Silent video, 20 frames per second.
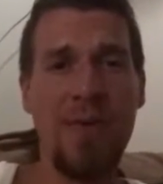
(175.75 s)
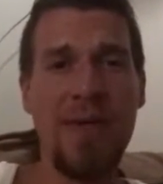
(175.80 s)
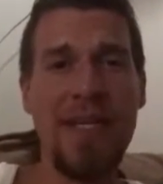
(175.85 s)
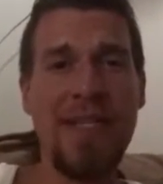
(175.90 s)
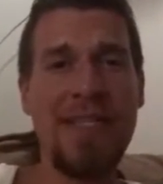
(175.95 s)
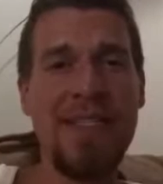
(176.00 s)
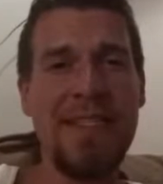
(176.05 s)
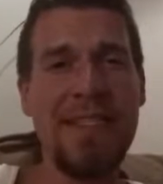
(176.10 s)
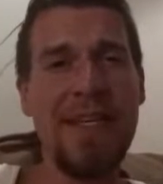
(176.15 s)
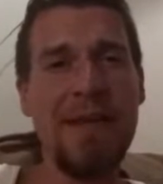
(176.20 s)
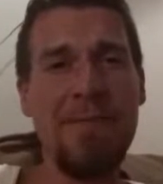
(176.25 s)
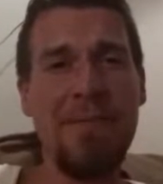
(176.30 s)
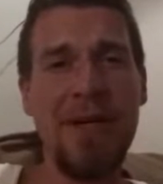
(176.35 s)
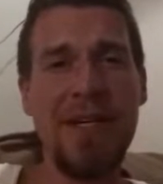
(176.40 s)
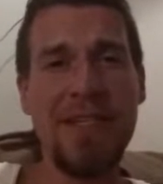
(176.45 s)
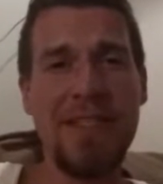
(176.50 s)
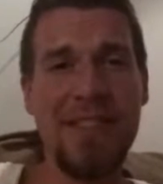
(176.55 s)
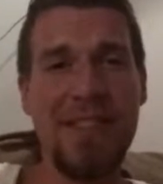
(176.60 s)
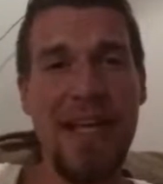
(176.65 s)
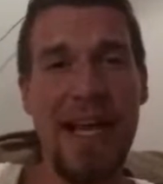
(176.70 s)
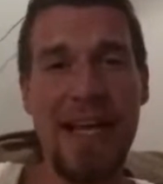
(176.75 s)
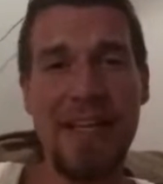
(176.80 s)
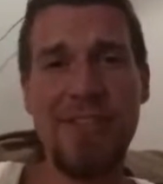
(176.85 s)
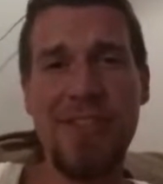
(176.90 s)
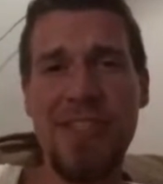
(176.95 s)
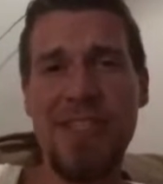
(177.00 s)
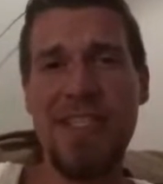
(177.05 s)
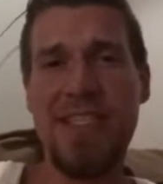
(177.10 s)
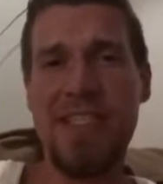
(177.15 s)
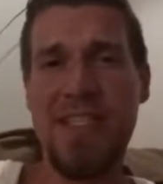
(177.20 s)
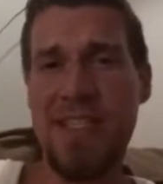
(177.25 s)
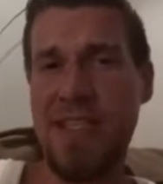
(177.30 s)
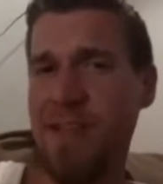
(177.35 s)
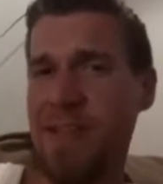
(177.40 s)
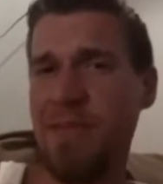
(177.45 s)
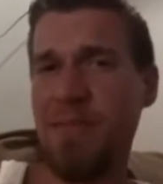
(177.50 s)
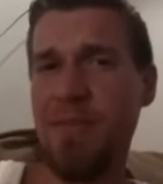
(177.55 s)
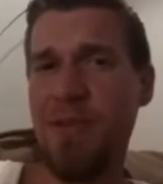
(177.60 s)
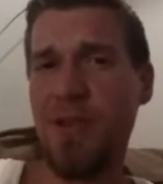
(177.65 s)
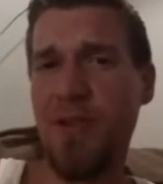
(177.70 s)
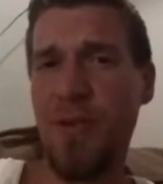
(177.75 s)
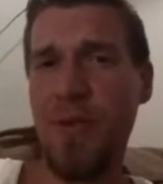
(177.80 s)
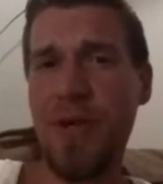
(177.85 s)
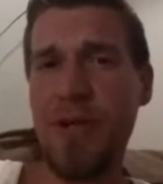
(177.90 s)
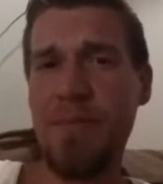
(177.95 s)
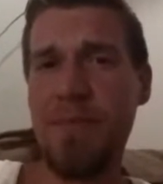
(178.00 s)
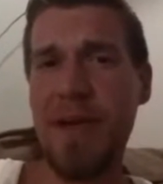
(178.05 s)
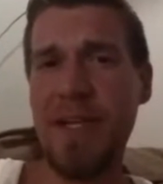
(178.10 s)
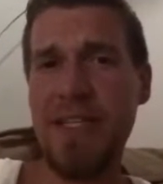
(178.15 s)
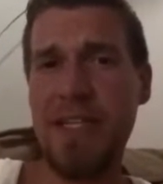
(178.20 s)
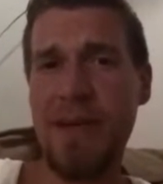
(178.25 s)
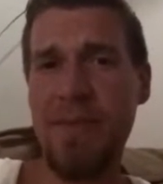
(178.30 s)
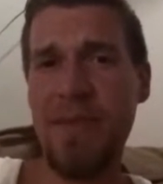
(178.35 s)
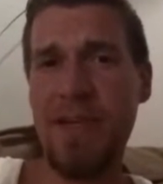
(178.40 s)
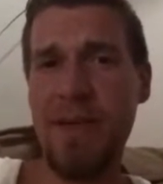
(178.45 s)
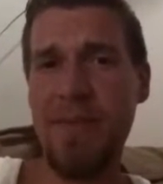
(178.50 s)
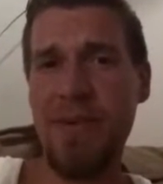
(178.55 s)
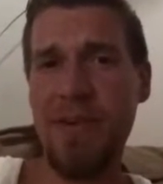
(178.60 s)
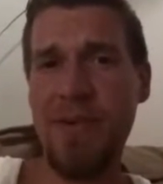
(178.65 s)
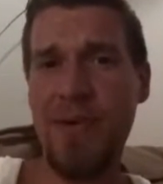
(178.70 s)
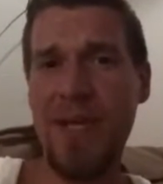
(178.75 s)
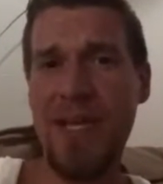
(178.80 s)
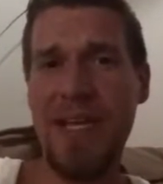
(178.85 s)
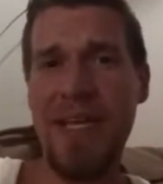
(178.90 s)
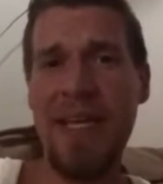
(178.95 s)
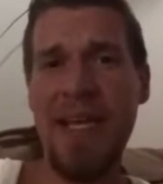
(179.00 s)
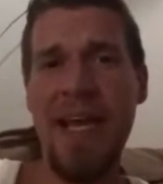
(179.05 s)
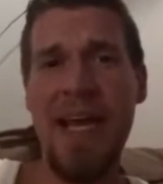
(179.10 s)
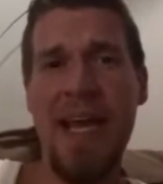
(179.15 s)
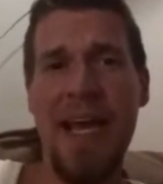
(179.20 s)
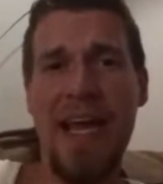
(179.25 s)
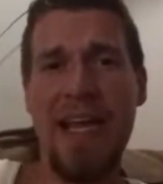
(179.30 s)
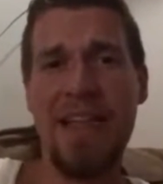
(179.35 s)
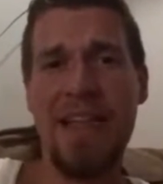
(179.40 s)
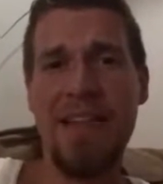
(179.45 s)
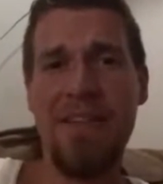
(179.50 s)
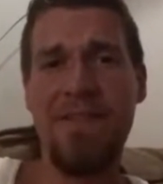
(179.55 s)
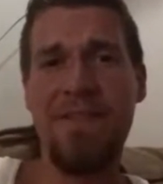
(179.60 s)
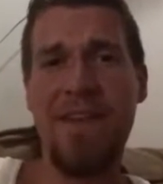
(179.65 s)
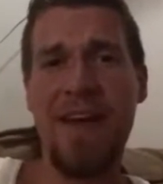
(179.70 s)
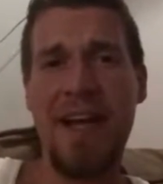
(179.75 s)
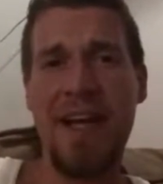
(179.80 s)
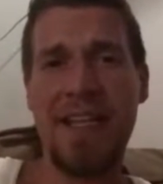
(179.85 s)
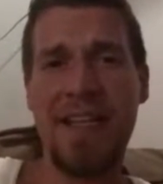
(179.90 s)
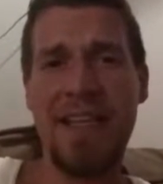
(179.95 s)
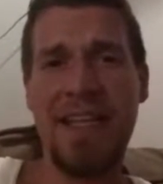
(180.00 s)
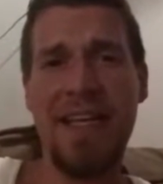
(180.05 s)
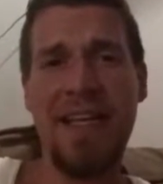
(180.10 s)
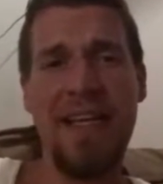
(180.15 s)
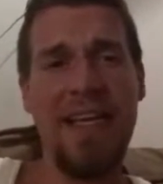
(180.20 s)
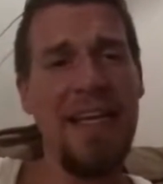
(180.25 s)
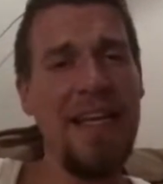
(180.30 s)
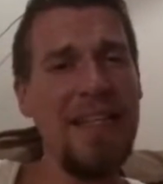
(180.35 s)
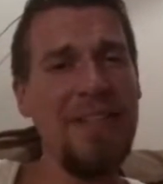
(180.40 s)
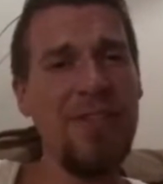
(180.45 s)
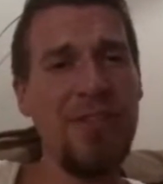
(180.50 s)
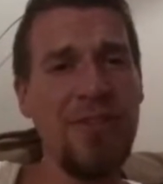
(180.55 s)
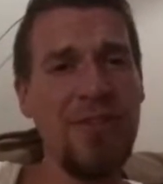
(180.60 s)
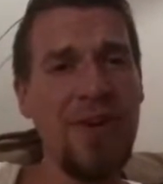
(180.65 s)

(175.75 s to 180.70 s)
Is CM Punk actually still employed by WWE? And the fact that he's